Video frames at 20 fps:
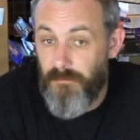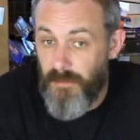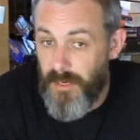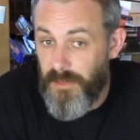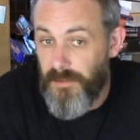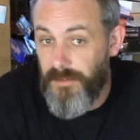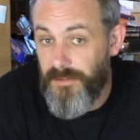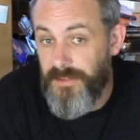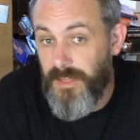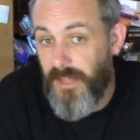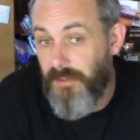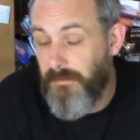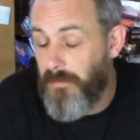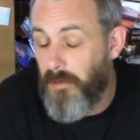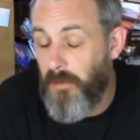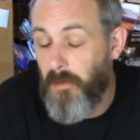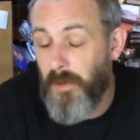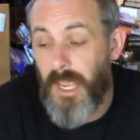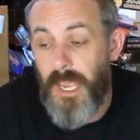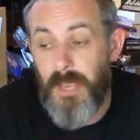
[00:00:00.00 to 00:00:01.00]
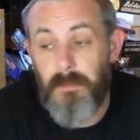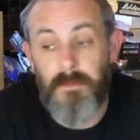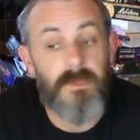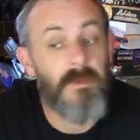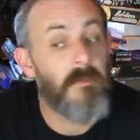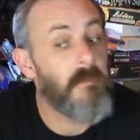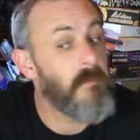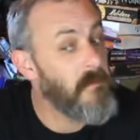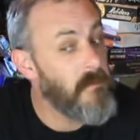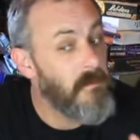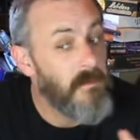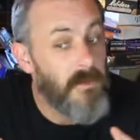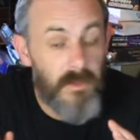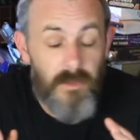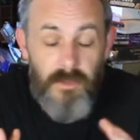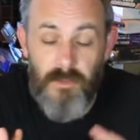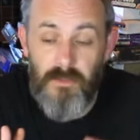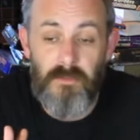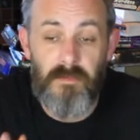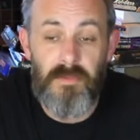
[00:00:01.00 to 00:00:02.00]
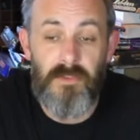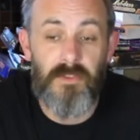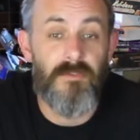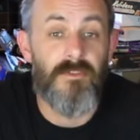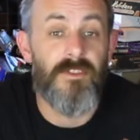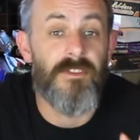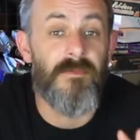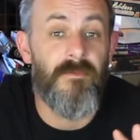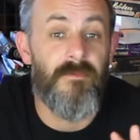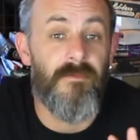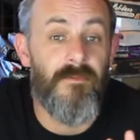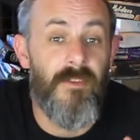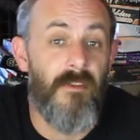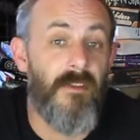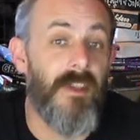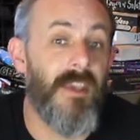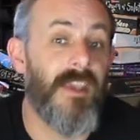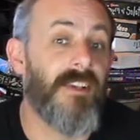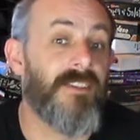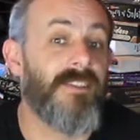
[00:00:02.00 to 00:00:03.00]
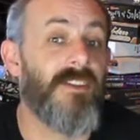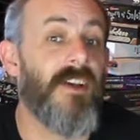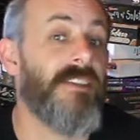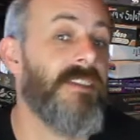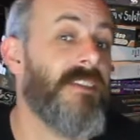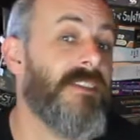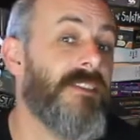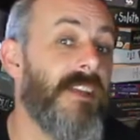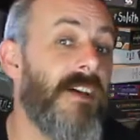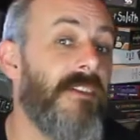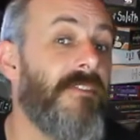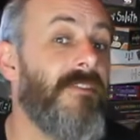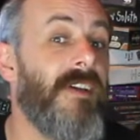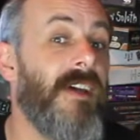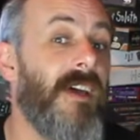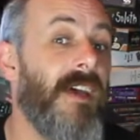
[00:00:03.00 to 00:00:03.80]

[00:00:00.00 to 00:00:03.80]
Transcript: Really good stuff. Portal Games do produce some very exciting stuff,